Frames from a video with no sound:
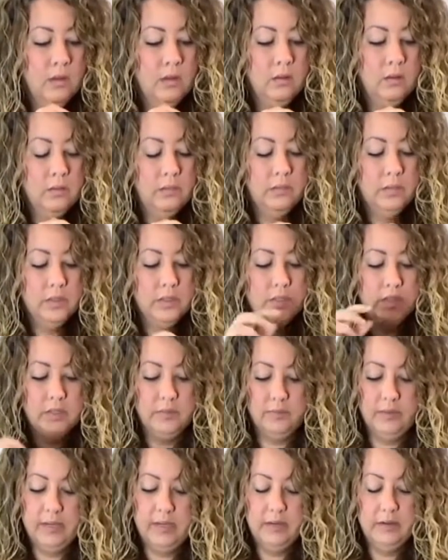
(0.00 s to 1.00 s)
Put
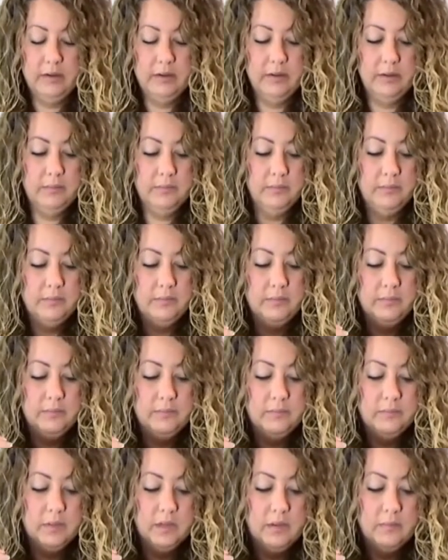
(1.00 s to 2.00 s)
your battery
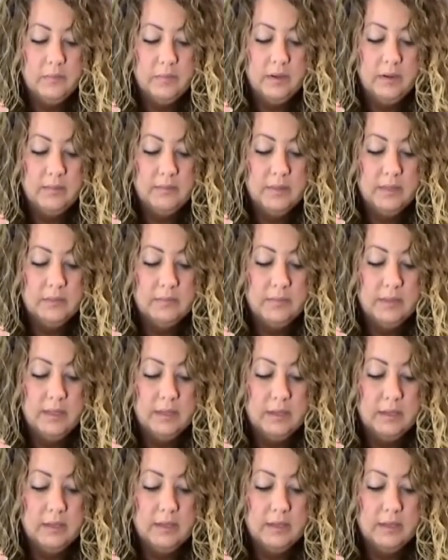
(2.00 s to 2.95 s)
compartment back